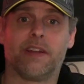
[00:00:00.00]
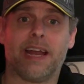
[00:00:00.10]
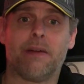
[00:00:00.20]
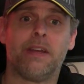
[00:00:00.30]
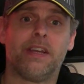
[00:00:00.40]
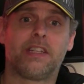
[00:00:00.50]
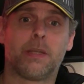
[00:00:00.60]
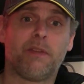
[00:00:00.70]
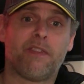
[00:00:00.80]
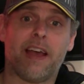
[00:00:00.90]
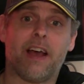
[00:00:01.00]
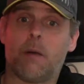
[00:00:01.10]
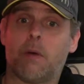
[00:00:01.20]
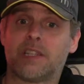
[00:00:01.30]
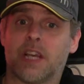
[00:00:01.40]
Now, to be fair,
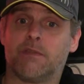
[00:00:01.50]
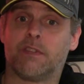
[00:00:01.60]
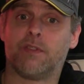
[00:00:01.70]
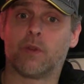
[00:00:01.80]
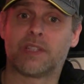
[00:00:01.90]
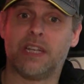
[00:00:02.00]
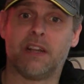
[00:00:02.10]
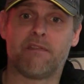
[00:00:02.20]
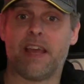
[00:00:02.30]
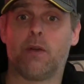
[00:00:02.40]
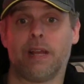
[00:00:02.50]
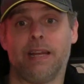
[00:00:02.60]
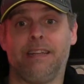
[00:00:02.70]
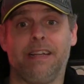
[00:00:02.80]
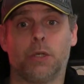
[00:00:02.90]
I myself have not seen a failed
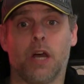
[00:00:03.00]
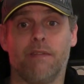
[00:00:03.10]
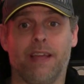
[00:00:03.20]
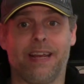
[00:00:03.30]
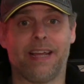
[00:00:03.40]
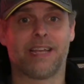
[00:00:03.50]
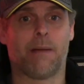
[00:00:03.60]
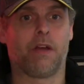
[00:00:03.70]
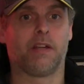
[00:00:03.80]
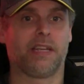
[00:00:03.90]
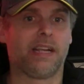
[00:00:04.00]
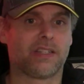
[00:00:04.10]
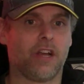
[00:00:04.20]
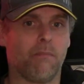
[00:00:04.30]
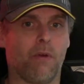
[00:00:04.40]
LED driver in a Tamlite
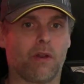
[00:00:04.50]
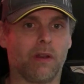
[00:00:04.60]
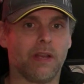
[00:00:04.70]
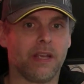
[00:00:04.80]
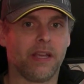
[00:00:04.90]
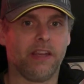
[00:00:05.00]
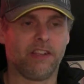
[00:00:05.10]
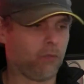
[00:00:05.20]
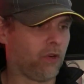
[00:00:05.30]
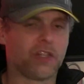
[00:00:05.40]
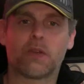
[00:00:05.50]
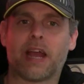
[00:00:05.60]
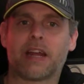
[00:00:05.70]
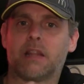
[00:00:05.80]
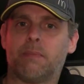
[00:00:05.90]
Excite model. Here's the one I
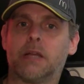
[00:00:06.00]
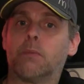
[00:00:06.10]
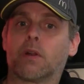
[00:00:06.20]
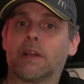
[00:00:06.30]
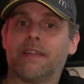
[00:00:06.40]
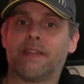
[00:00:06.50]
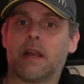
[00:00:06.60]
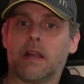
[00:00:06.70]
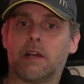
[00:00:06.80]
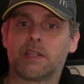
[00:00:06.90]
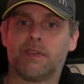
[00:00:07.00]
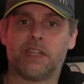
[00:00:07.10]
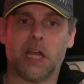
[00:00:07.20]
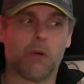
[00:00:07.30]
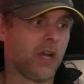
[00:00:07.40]
took out of the bigger model in that last
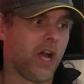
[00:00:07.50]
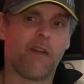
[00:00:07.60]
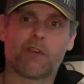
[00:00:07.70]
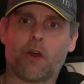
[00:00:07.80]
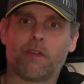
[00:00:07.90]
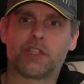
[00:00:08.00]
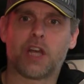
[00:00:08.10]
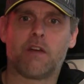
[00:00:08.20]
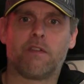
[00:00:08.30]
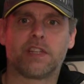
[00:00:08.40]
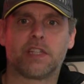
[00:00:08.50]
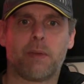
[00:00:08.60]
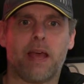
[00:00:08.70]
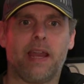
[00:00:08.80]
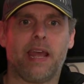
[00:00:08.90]
video. I've got it on the shelf as a
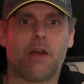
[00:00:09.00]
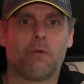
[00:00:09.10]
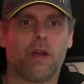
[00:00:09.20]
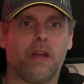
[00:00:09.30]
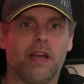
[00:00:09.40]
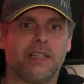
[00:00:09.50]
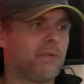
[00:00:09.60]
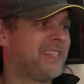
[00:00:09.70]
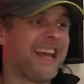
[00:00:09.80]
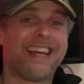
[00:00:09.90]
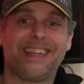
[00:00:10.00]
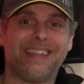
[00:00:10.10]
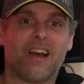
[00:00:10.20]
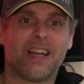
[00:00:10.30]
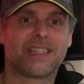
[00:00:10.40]
spare now, as it was the
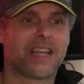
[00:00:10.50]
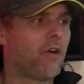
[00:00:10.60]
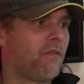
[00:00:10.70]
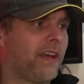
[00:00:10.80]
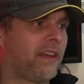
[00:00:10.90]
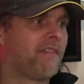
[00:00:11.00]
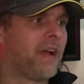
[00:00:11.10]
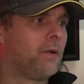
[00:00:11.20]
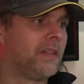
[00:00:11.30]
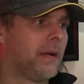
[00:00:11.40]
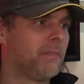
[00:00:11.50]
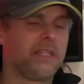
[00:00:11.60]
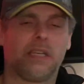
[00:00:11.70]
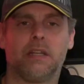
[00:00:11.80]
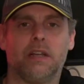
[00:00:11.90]
LED die itself that had failed in that
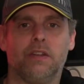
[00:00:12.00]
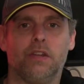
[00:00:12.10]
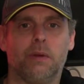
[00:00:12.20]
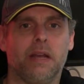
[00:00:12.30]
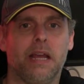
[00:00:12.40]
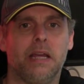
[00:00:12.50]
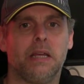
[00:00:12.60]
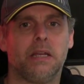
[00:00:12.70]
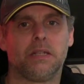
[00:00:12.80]
particular luminaire.